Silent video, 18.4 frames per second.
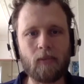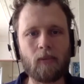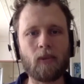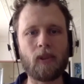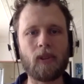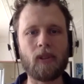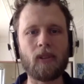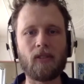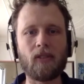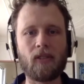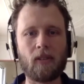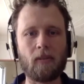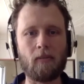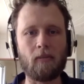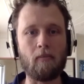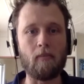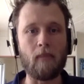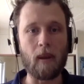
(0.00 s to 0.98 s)
was
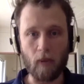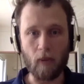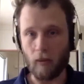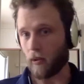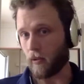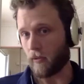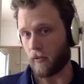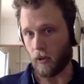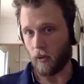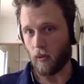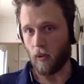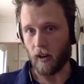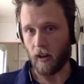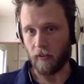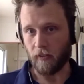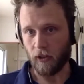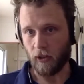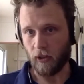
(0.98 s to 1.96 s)
memorable for quite
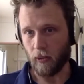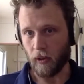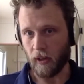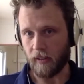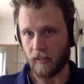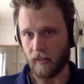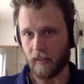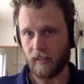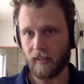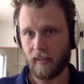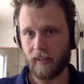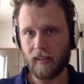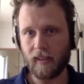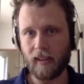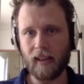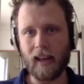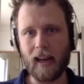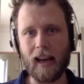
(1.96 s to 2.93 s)
a few reasons,
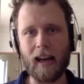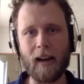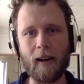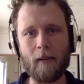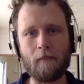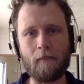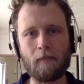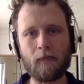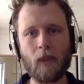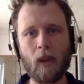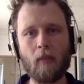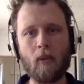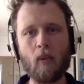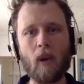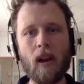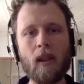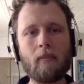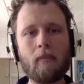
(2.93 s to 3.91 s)
but
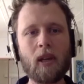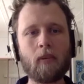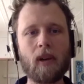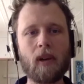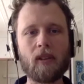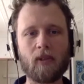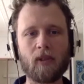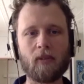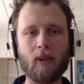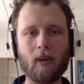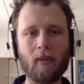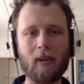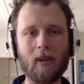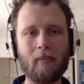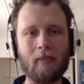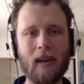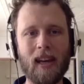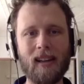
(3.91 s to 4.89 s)
one of the big ones was probably
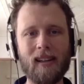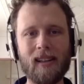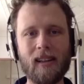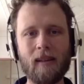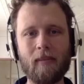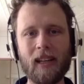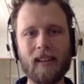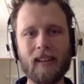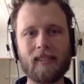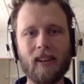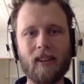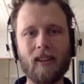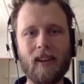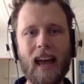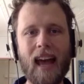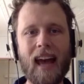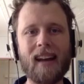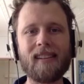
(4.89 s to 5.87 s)
the pandemic. So
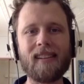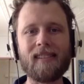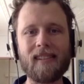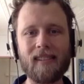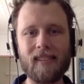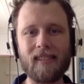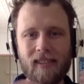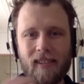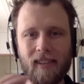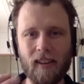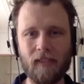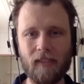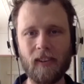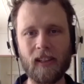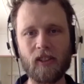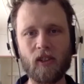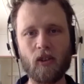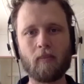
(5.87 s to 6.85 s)
how did this
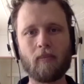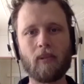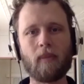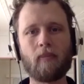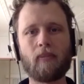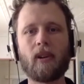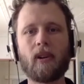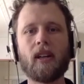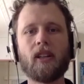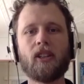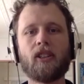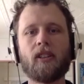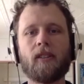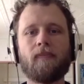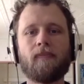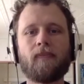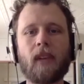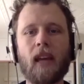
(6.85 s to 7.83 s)
affect your
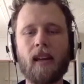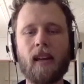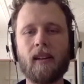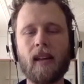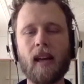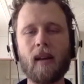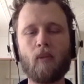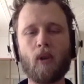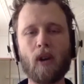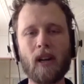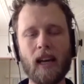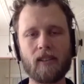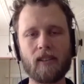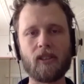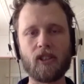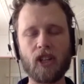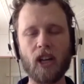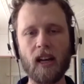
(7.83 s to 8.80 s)
preparation, and what had
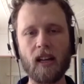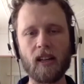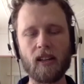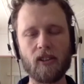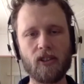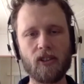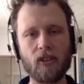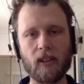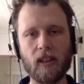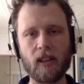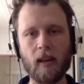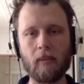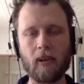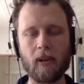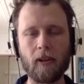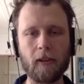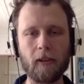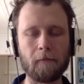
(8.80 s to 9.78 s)
to change during that
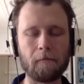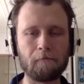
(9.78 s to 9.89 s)
period?